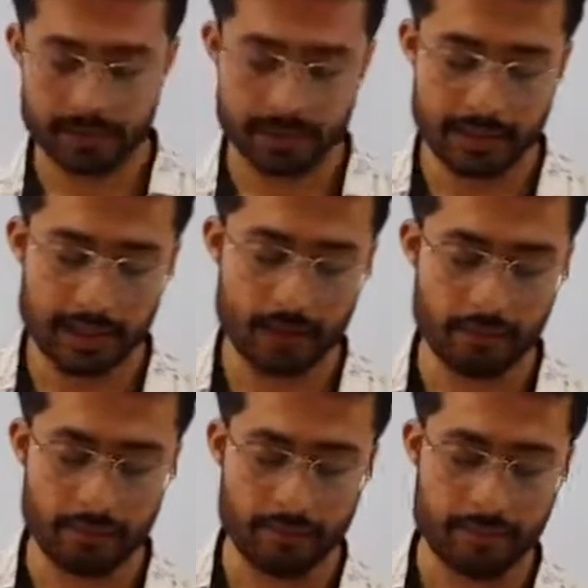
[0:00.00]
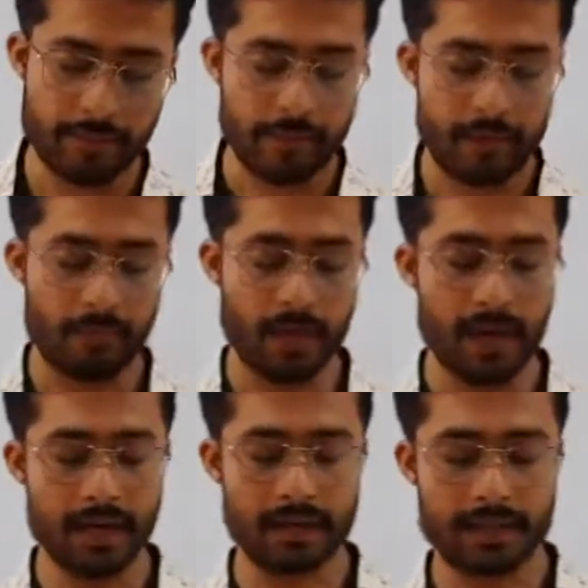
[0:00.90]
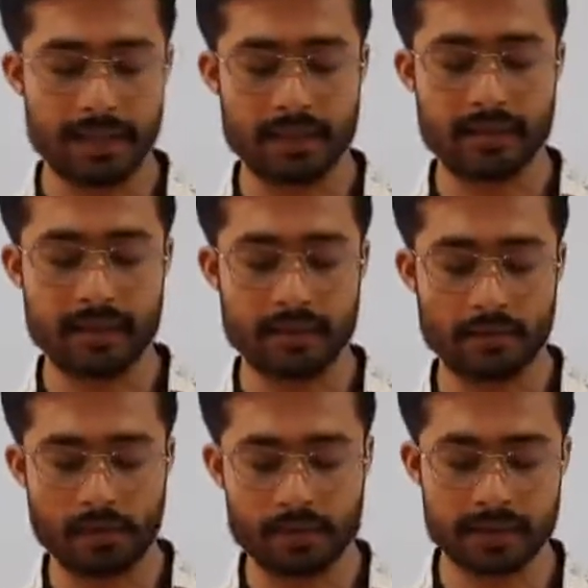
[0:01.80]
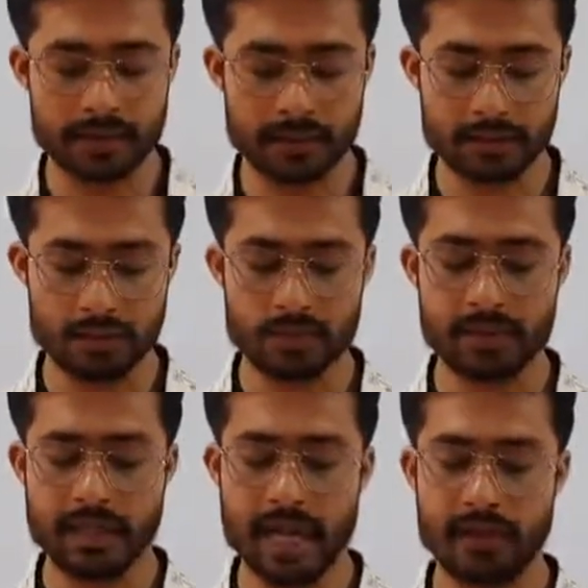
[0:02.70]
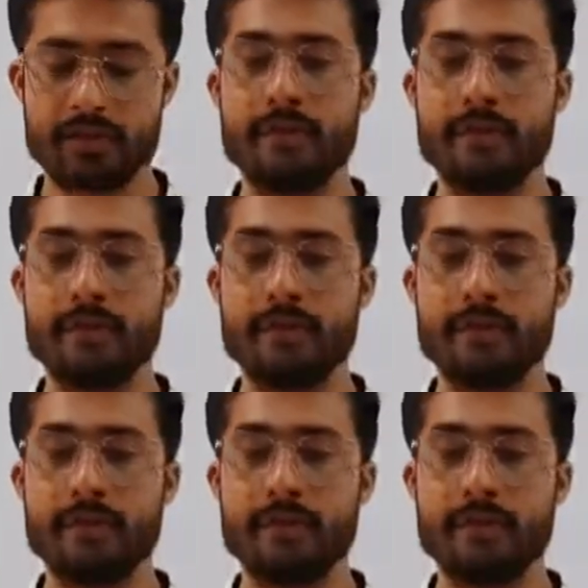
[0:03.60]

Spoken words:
Then after, plant takes in oxygen through dash,